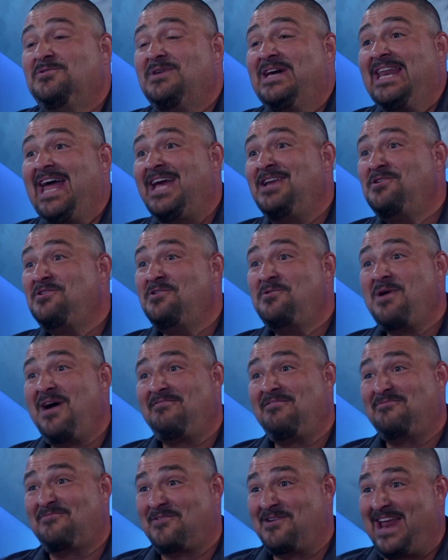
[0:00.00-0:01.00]
and I know you have
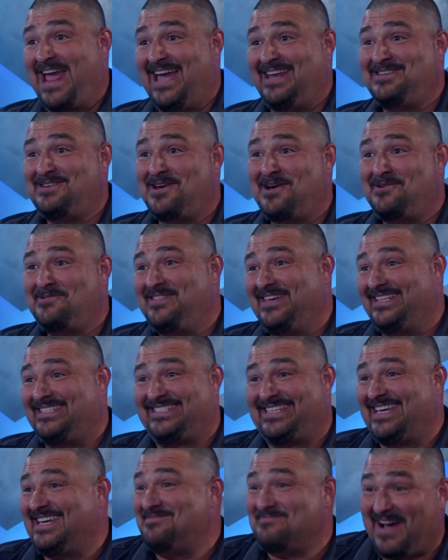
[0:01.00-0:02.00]
a Fernando that's
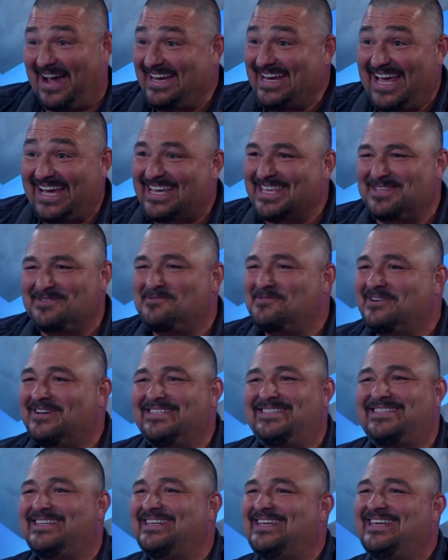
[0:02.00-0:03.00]
in my neck of the
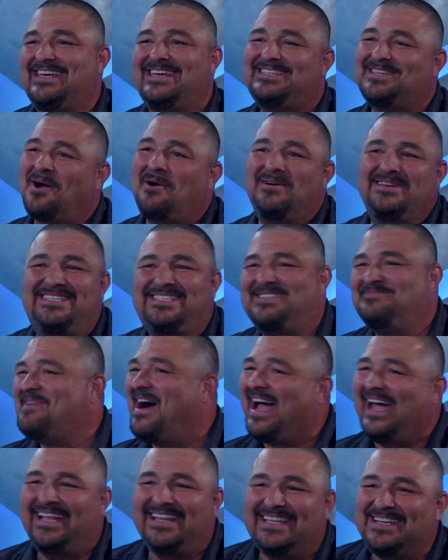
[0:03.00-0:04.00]
woods, and he's always
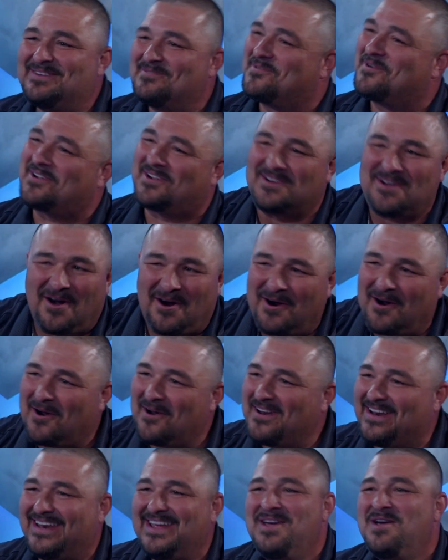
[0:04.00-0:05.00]
smiling and working hard
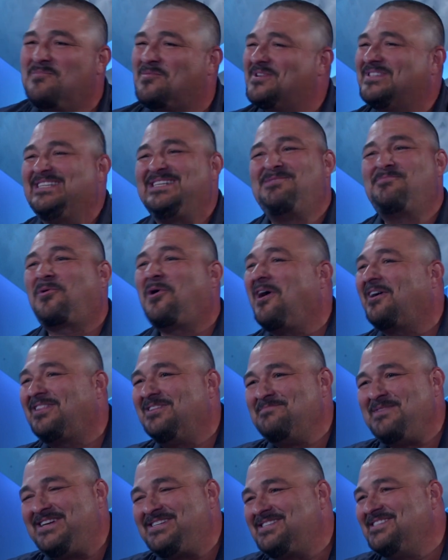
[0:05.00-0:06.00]
and presenting
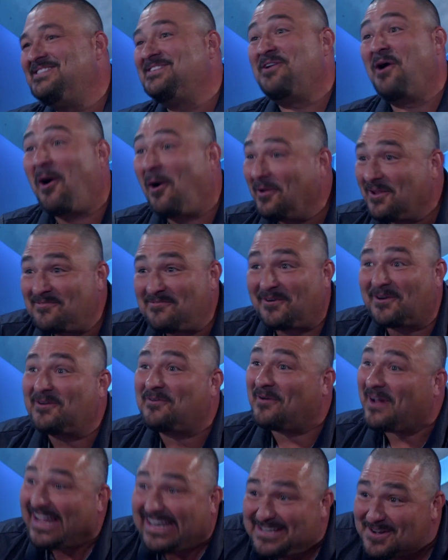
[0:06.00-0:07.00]
proclamations at all of our
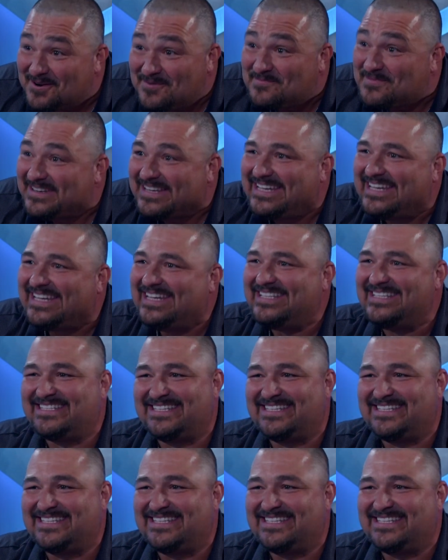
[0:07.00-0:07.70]
grand openings.